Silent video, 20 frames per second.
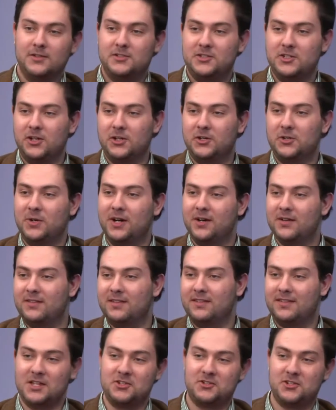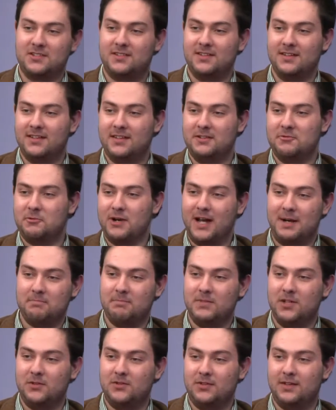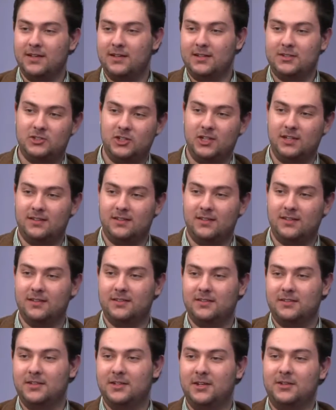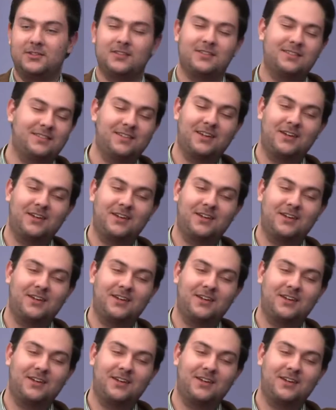do you know who else is interested in rap music? Jesus. You know, just